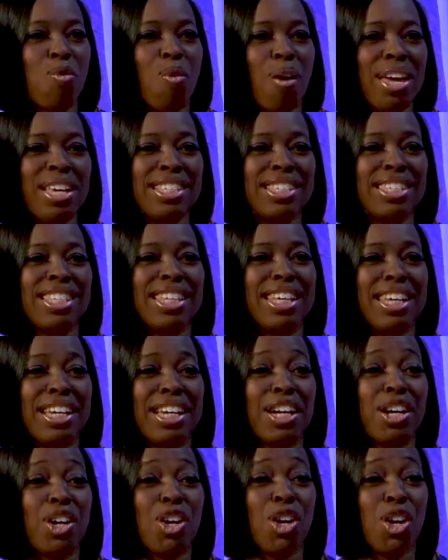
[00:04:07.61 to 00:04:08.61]

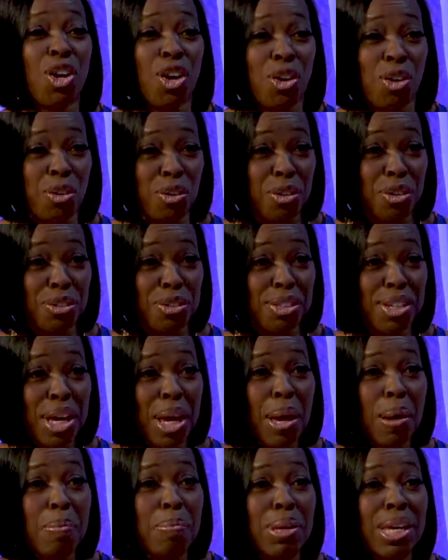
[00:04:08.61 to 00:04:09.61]
raising girls
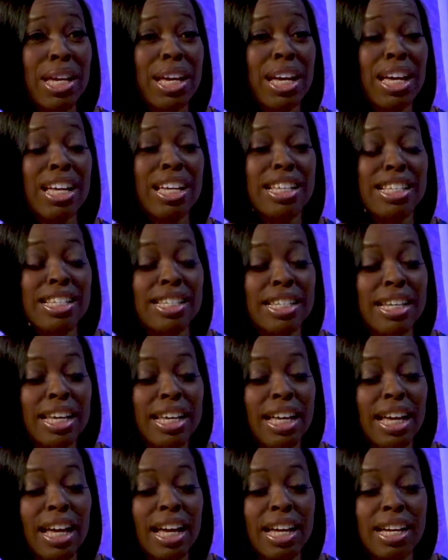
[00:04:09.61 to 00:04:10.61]
because
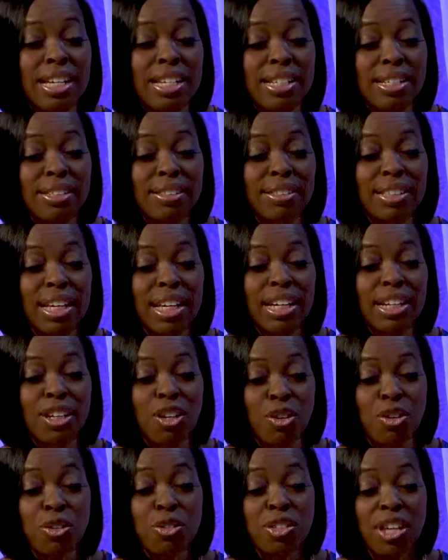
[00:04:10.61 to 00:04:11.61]
uh,
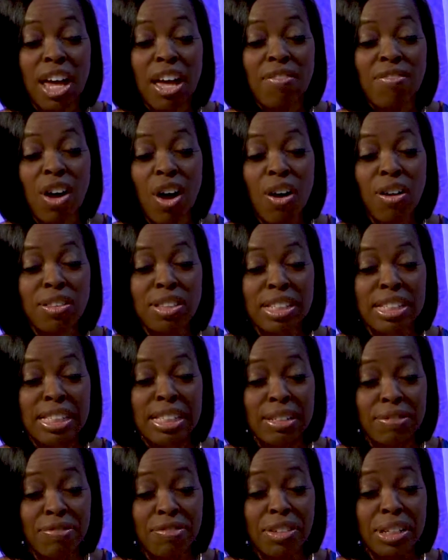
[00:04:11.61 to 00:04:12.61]
girls have all the
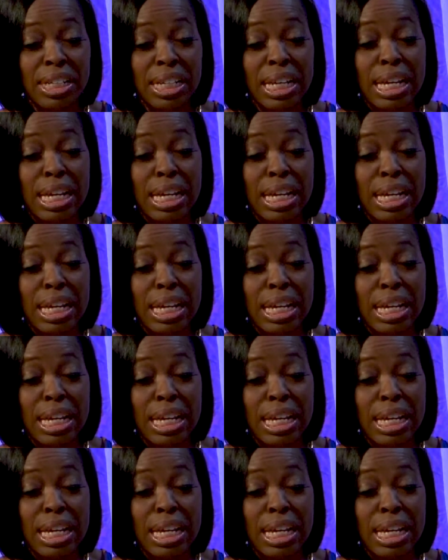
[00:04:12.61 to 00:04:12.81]
different